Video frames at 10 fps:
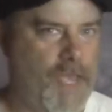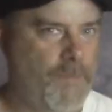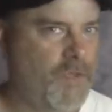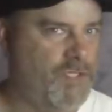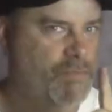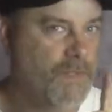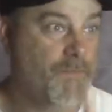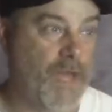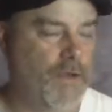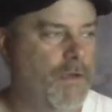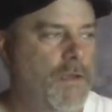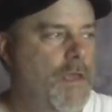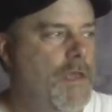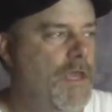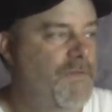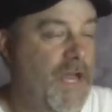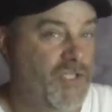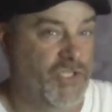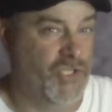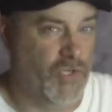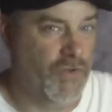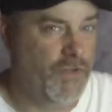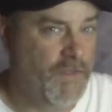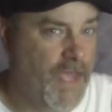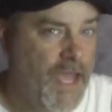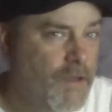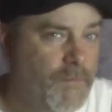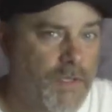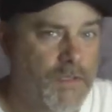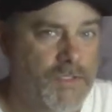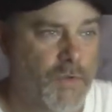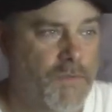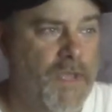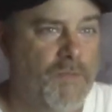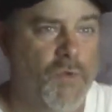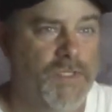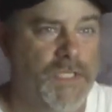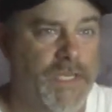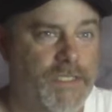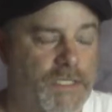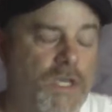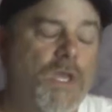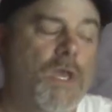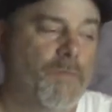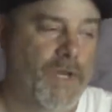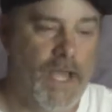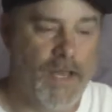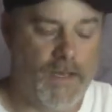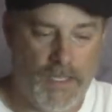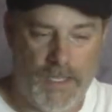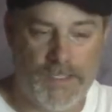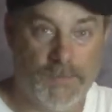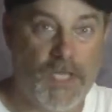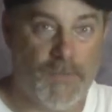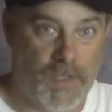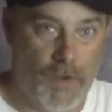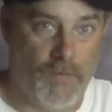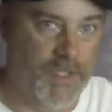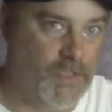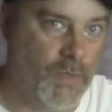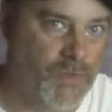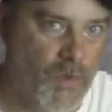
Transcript: maybe it'd just be better if I actually showed you the amp, so it'd make more sense. But I, he ends up telling me, oh, this is what's